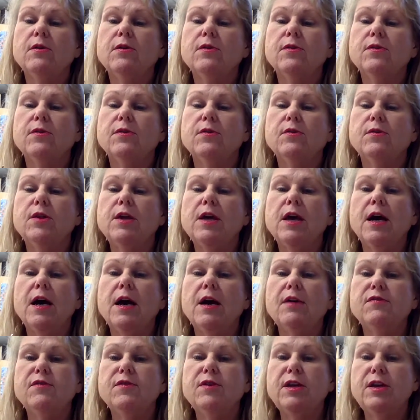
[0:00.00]
through the eye
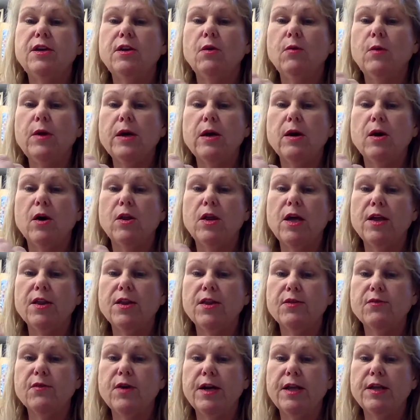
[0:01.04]
of the needle, we call that
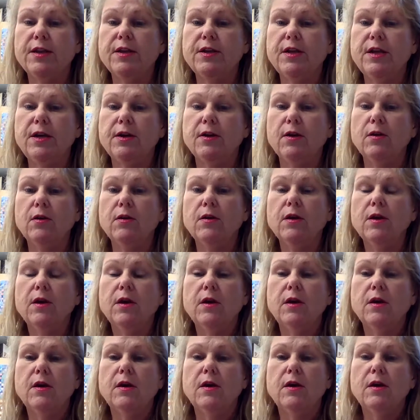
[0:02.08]
threading the needle.
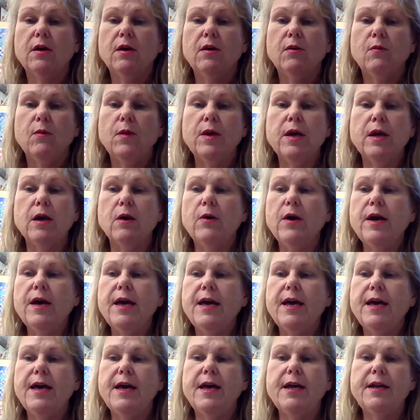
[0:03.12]
We go
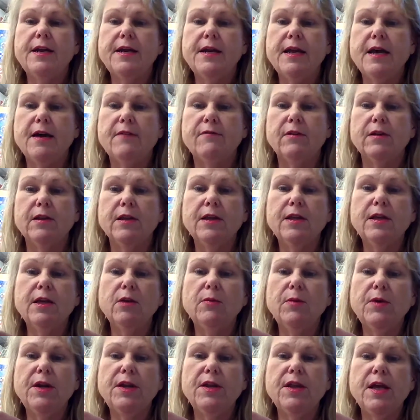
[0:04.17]
ahead and have a little
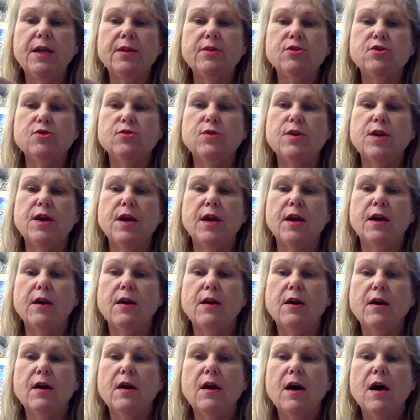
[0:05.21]
bit of that string
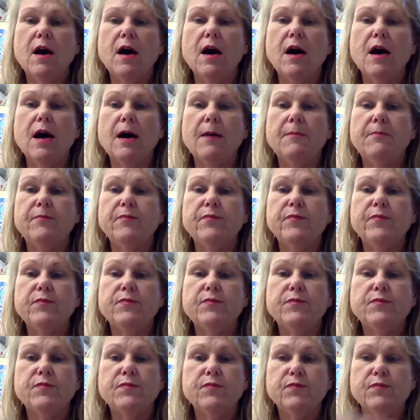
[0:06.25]

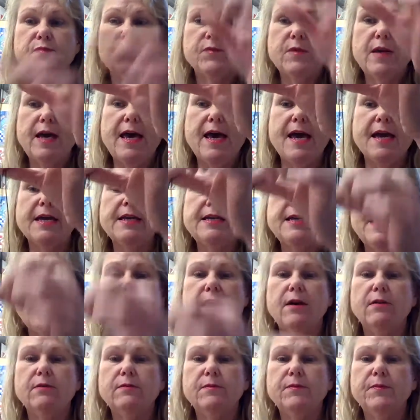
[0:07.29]
hanging down,